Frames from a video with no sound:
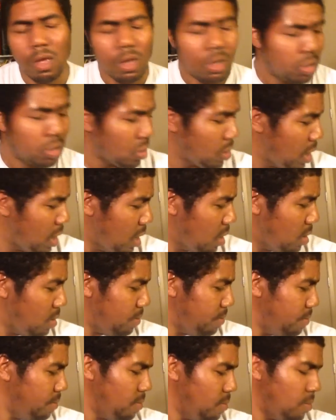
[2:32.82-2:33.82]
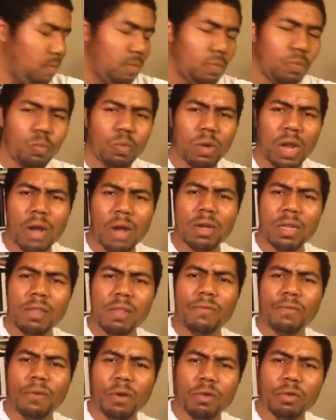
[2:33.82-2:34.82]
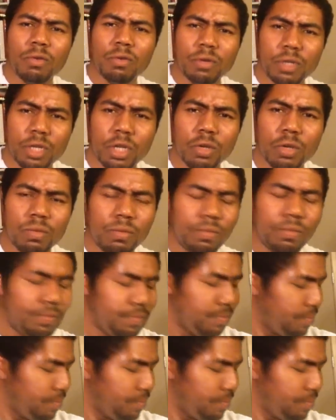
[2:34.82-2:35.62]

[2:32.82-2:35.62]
So now, without any further ado,